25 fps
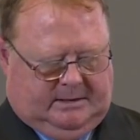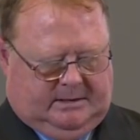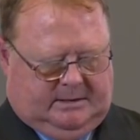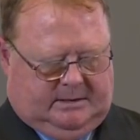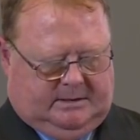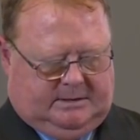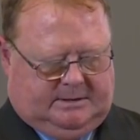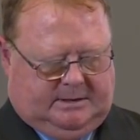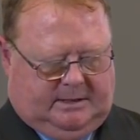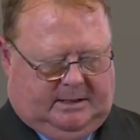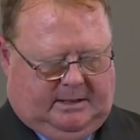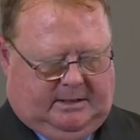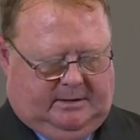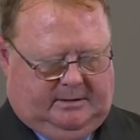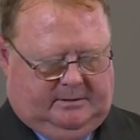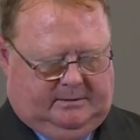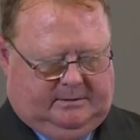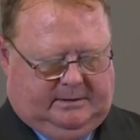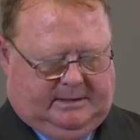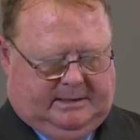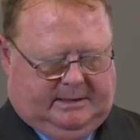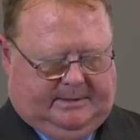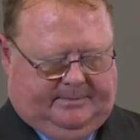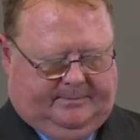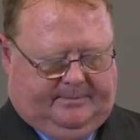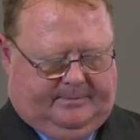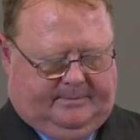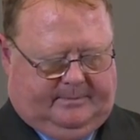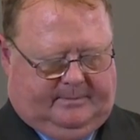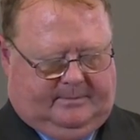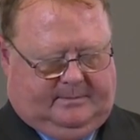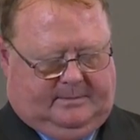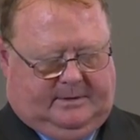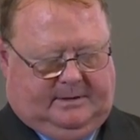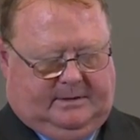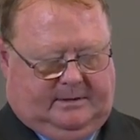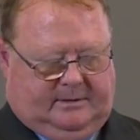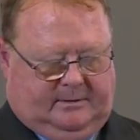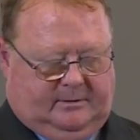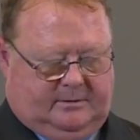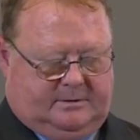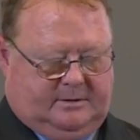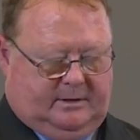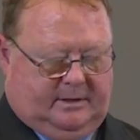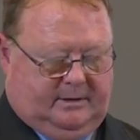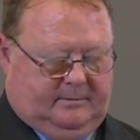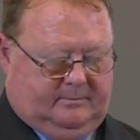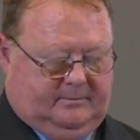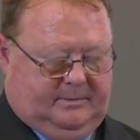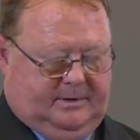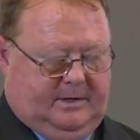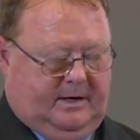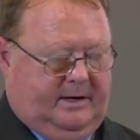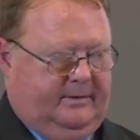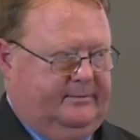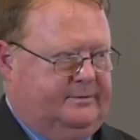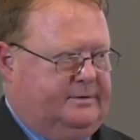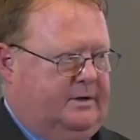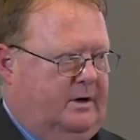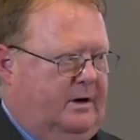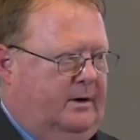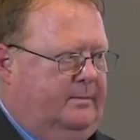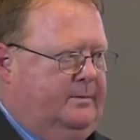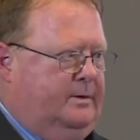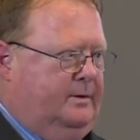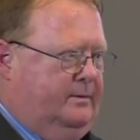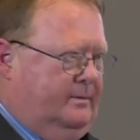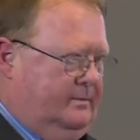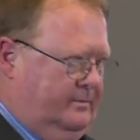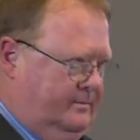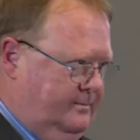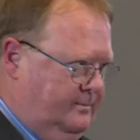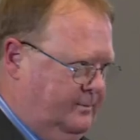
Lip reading: So it looks like we don't have time to